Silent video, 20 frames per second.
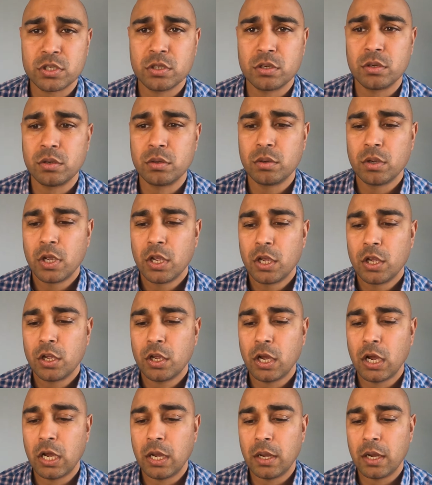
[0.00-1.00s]
to
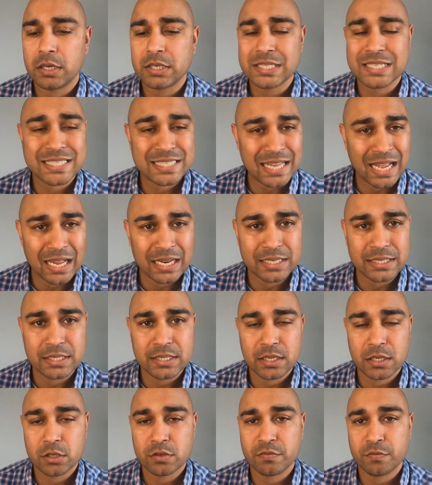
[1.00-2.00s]
understand
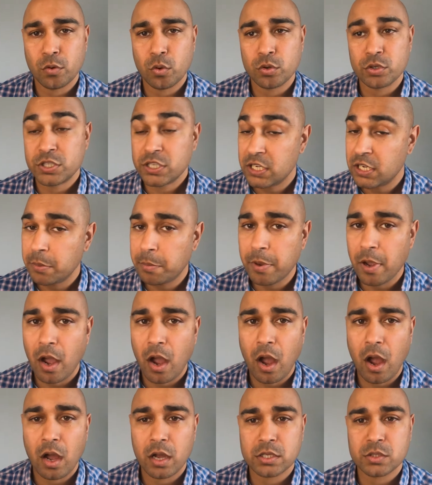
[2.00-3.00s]
for
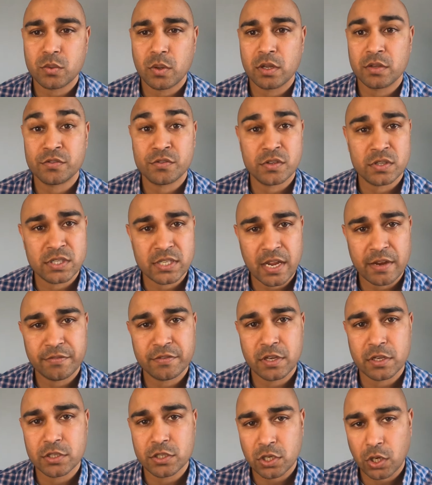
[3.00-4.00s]
GDPR, as well as for
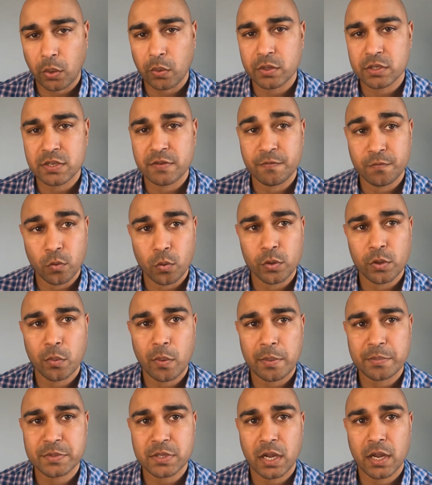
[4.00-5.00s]
safety and security for your
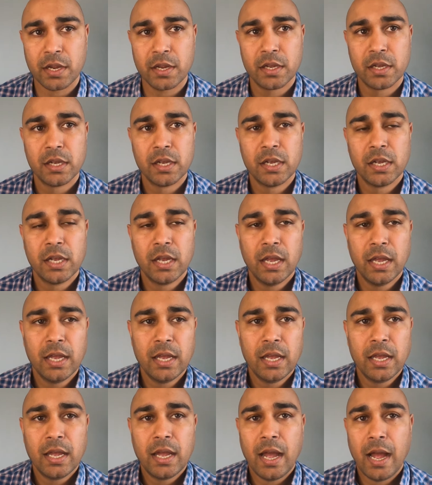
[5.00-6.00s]
website.
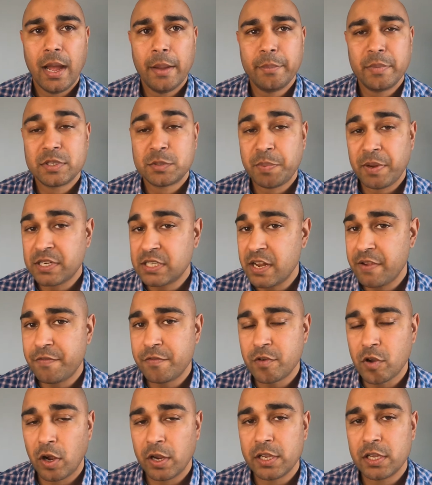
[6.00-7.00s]
Especially if
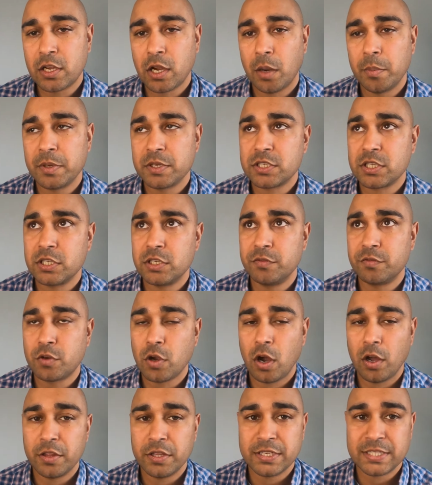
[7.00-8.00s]
you've got e-commerce and you've
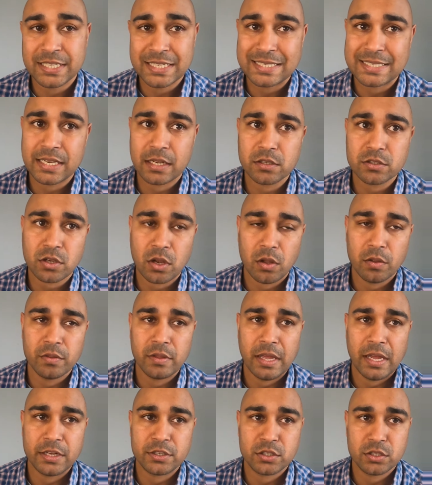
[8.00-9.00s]
got other details on
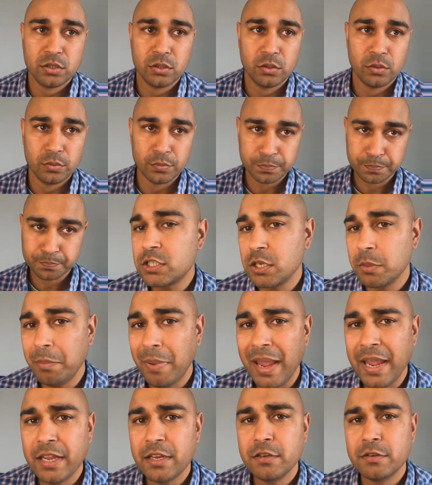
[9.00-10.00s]
there too.
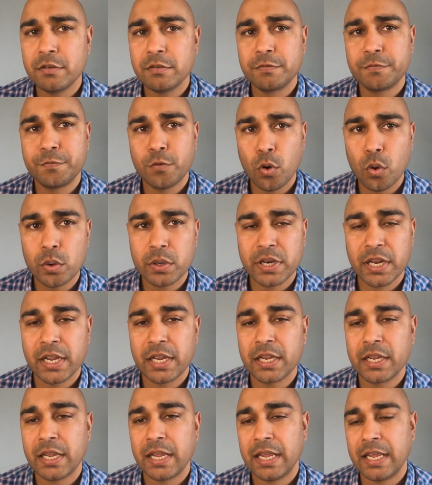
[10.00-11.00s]
Domain
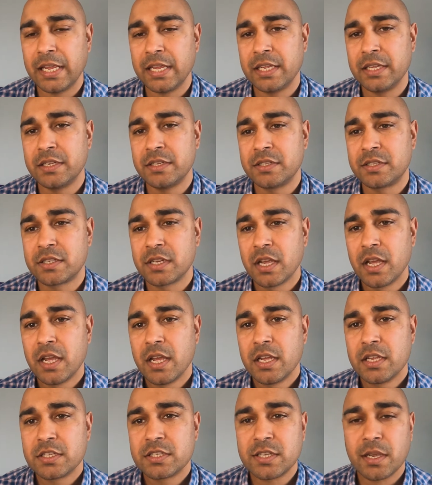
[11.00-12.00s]
forwarding is
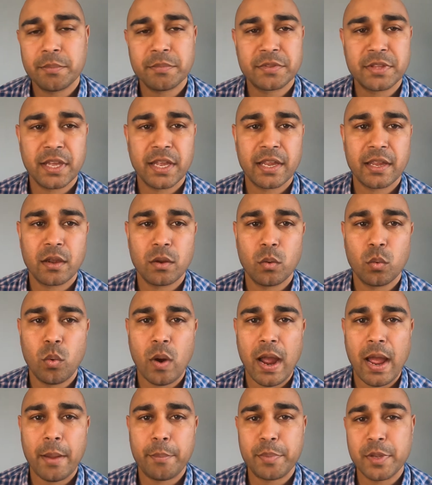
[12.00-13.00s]
something
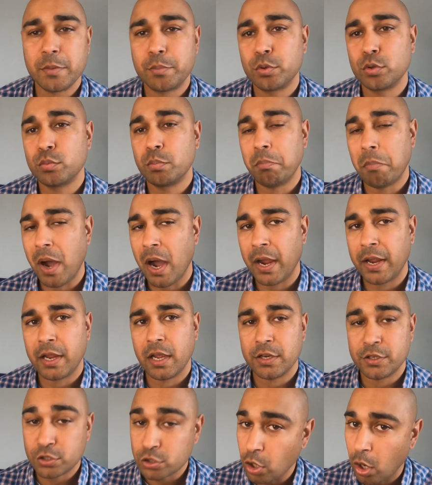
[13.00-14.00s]
where people might
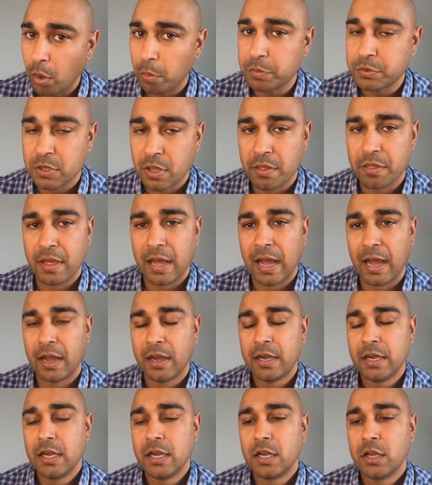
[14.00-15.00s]
adopt that.
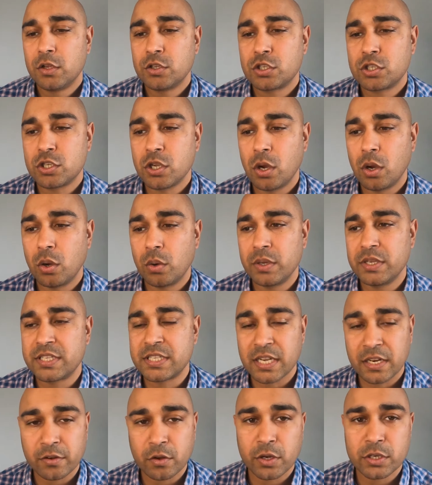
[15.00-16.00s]
So
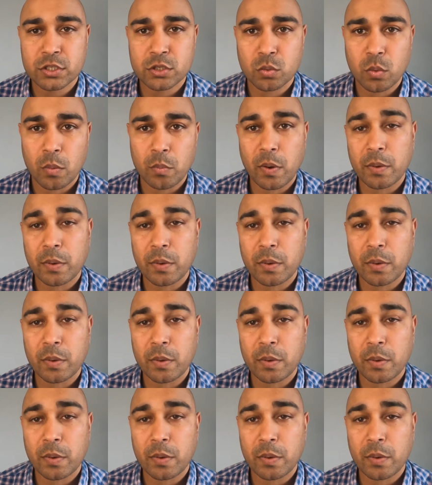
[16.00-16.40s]
instead of going to one